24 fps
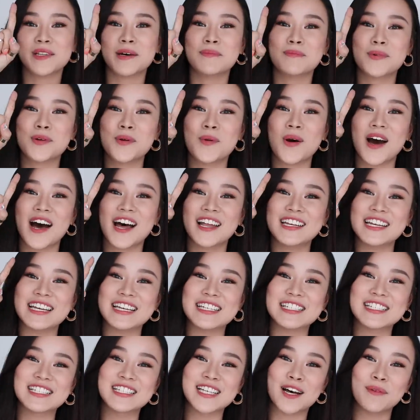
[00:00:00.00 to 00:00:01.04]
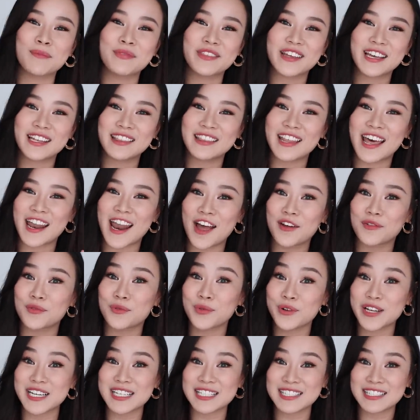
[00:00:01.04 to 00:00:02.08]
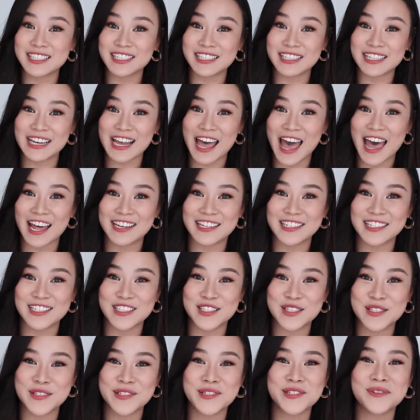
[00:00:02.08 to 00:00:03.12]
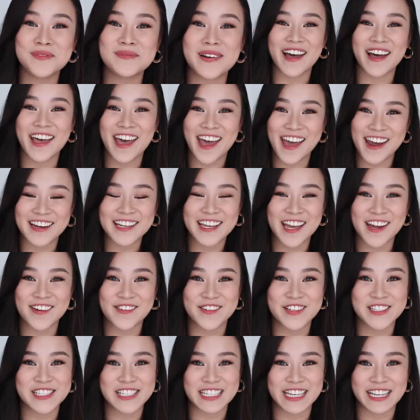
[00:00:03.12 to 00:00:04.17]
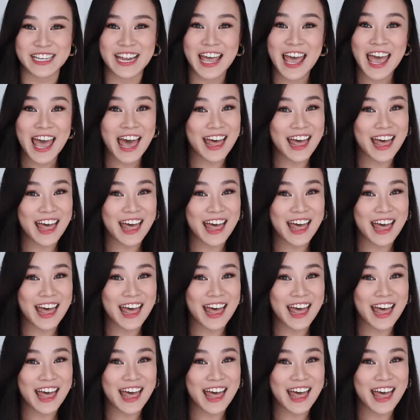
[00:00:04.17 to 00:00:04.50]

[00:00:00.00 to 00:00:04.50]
number one is something that I recently added into hair care routine,